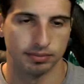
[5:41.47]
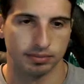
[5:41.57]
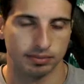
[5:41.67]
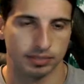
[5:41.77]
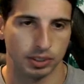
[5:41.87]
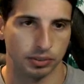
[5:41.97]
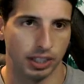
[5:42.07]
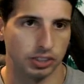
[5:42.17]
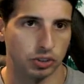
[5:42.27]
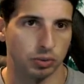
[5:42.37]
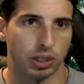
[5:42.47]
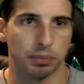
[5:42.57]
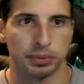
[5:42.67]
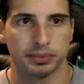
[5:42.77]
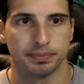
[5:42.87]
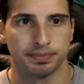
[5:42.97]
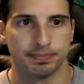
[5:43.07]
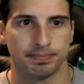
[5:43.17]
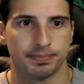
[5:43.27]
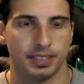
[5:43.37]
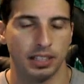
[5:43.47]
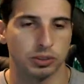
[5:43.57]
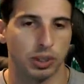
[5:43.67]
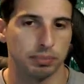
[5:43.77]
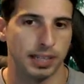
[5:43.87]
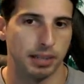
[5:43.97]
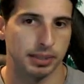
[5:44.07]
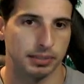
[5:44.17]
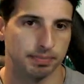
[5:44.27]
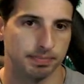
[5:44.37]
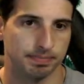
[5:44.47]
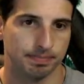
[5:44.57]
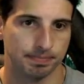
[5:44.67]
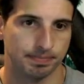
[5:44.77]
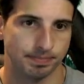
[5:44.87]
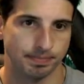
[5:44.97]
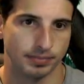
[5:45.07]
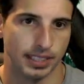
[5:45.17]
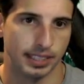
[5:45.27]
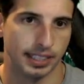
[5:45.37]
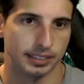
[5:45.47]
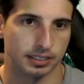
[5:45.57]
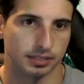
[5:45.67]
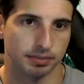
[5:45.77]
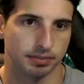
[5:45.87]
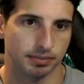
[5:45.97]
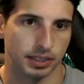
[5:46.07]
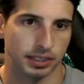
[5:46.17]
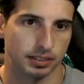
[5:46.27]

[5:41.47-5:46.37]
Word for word: No, not swap. Not swap, damn it. Enhance, right.